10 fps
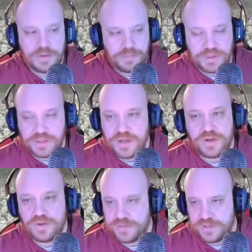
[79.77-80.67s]

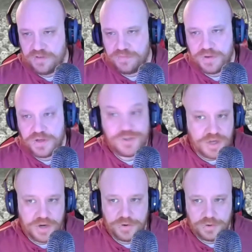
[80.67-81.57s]
political stuff, but in
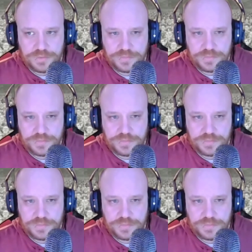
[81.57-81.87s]
general.